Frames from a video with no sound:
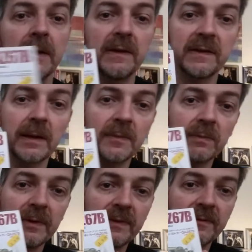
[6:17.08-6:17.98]
This
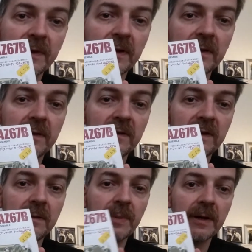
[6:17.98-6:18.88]
comes with the figure that you
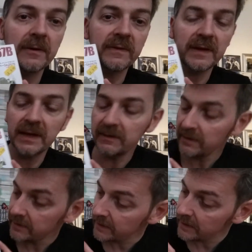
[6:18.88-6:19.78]
see posed
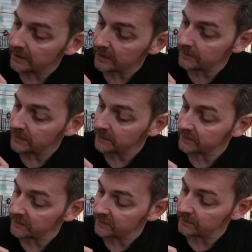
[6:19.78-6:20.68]
here.
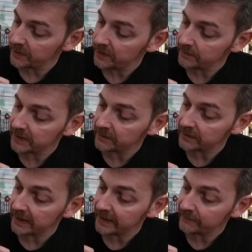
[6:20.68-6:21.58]
Looks a superb
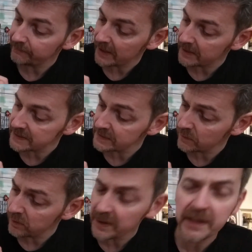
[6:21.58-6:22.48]
little kit. It's
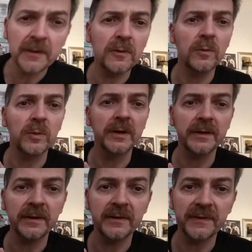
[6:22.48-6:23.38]
quite an old one.
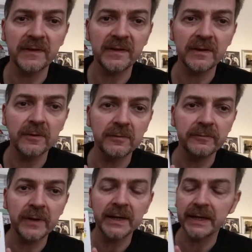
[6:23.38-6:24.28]
I don't know if it's still
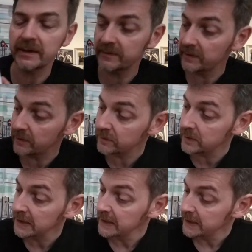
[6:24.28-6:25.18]
running at
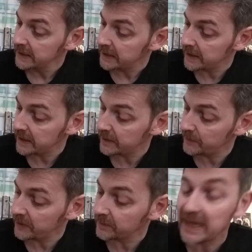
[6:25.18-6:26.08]
all,
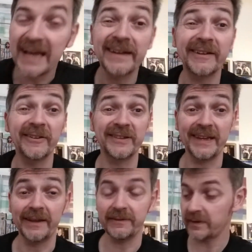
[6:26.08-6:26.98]
but I'm glad I got
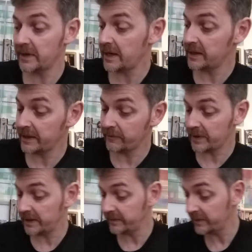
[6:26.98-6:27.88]
it. So that'll add
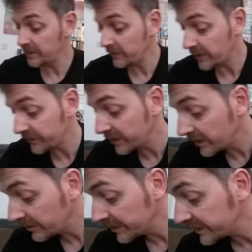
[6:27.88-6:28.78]
greatly to me Russian
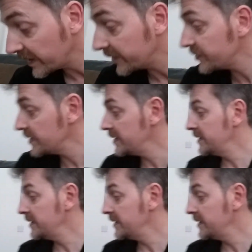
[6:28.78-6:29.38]
armour stash.